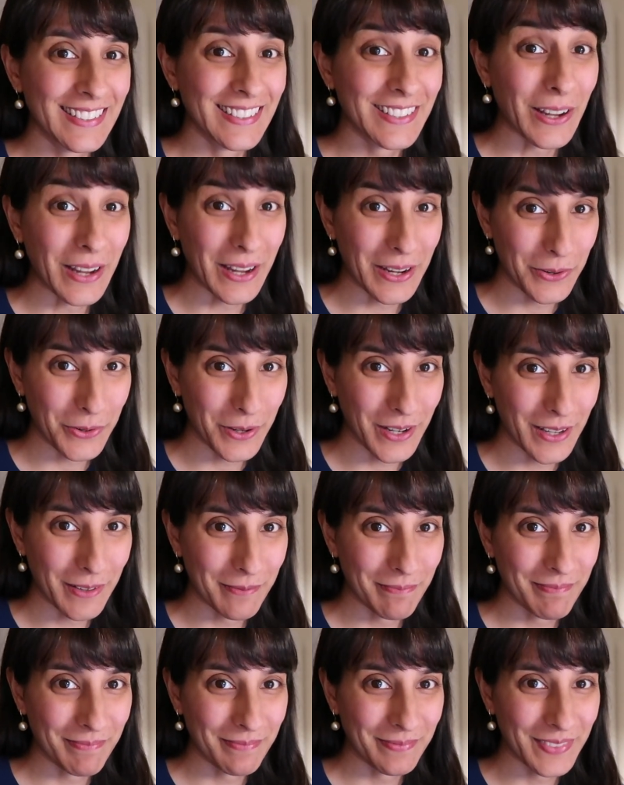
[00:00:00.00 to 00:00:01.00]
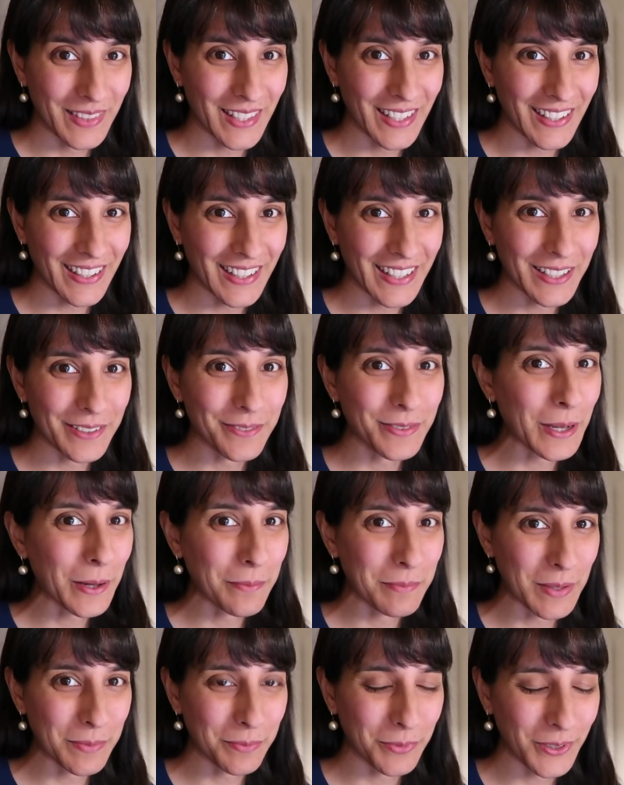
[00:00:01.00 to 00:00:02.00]
diagram that I have
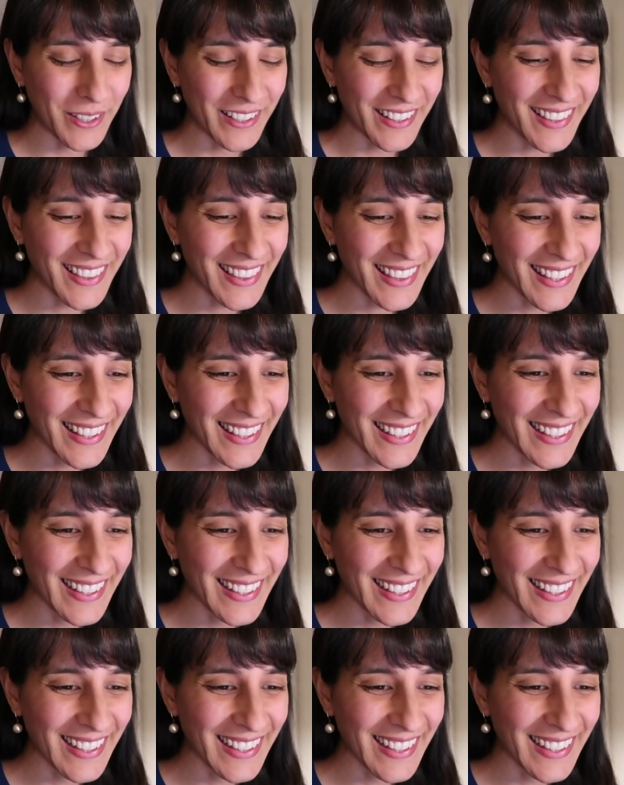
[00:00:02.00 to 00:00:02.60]
come up with,